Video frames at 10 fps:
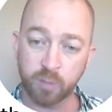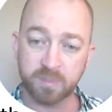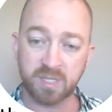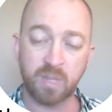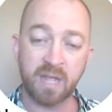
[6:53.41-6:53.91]
And
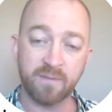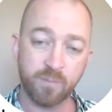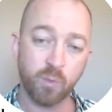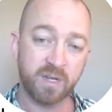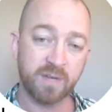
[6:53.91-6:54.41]
we had
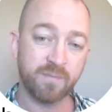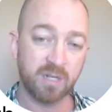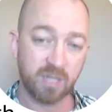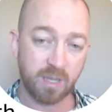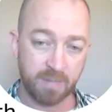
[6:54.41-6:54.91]
4 different
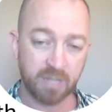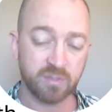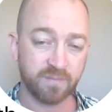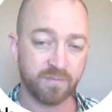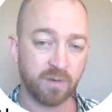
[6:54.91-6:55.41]
amounts
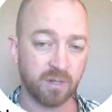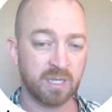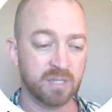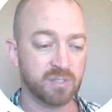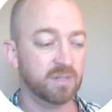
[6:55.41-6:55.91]
of
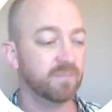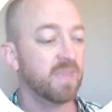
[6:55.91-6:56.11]
fertilizer.